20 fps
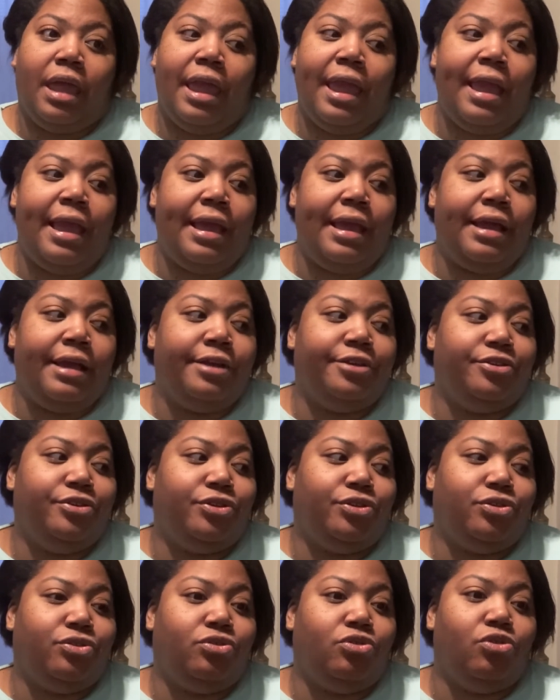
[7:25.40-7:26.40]

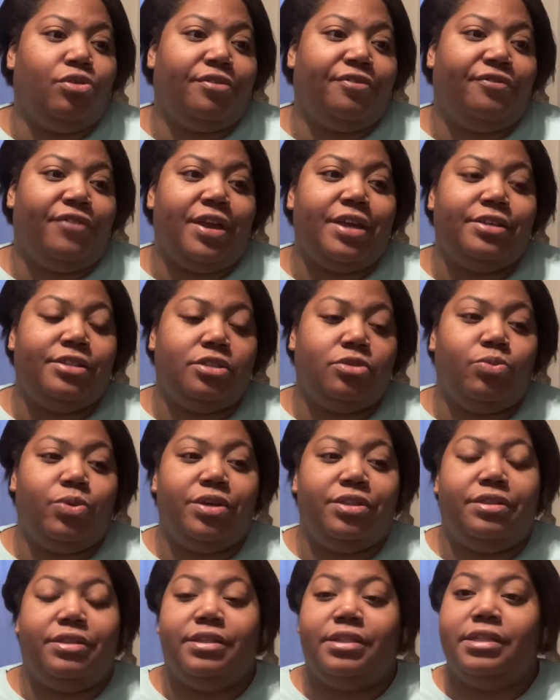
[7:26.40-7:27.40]
and you're faced
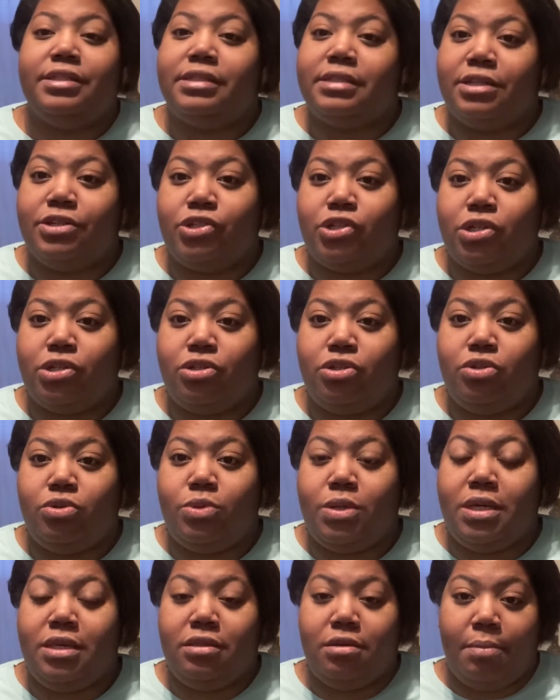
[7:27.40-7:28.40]
with the decision to
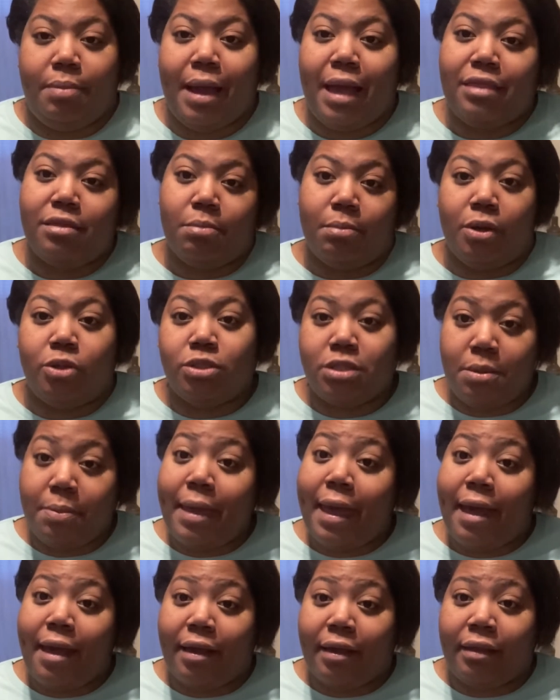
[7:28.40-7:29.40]
either buy the
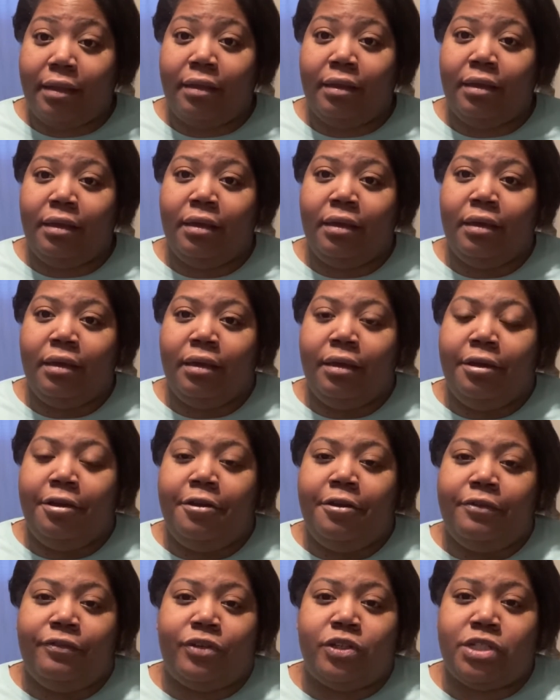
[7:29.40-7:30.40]
multi-pack
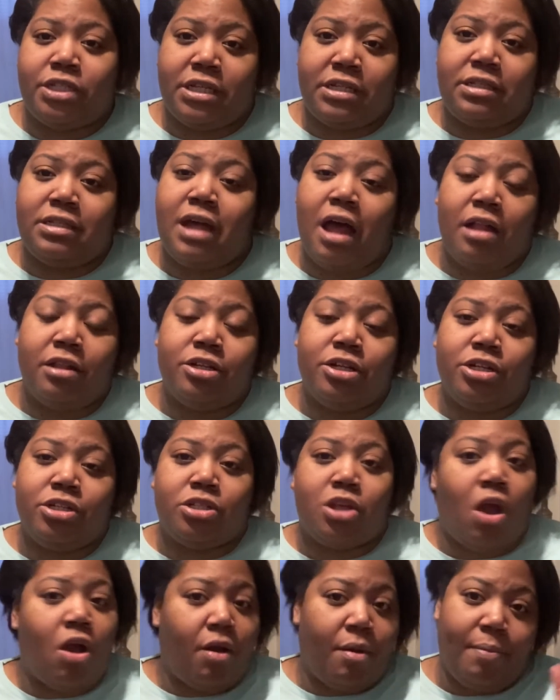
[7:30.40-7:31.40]
for
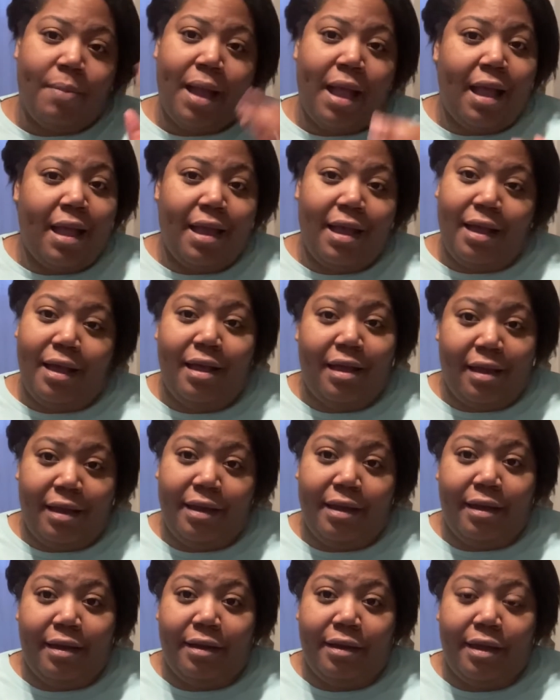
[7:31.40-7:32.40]
$6 or buy
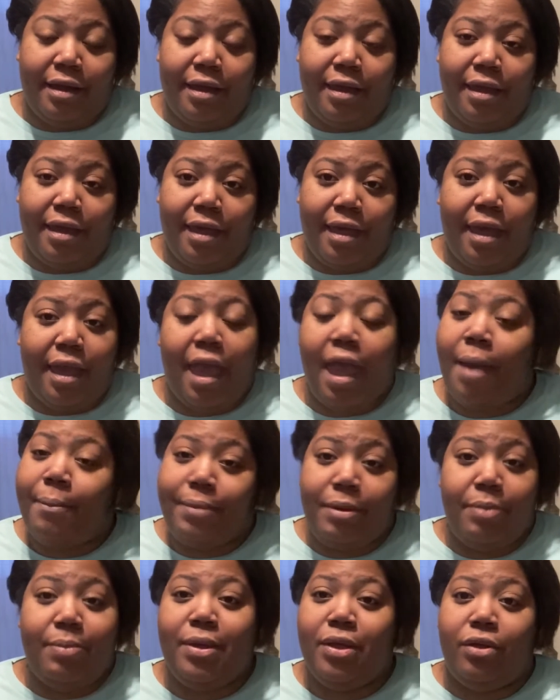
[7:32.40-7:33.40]
a
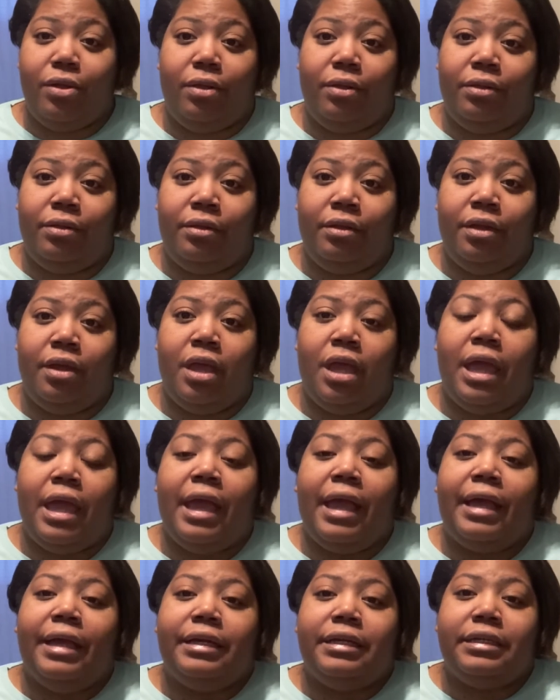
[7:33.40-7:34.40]
Happy Meal,
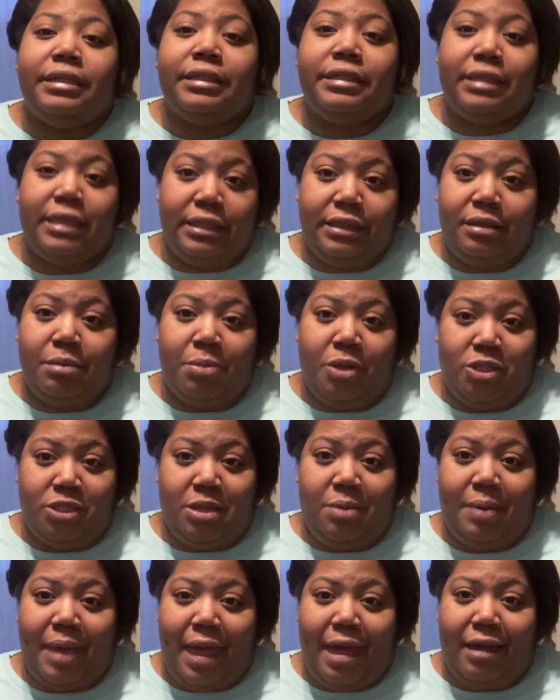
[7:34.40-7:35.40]
get the
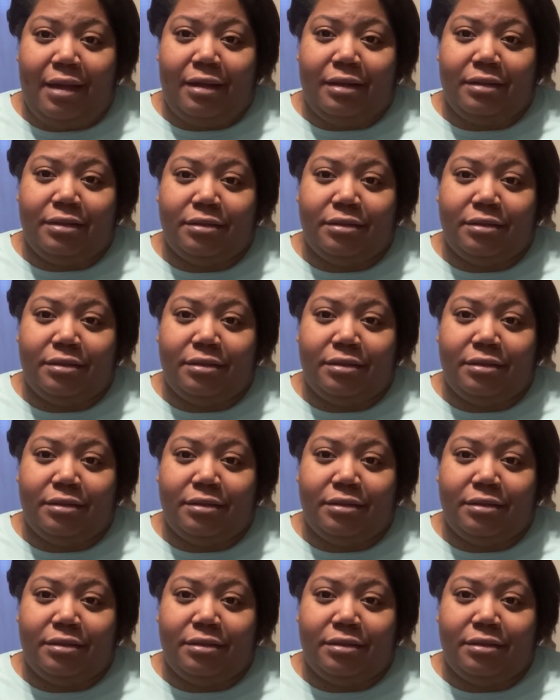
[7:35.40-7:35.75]
multi-pack.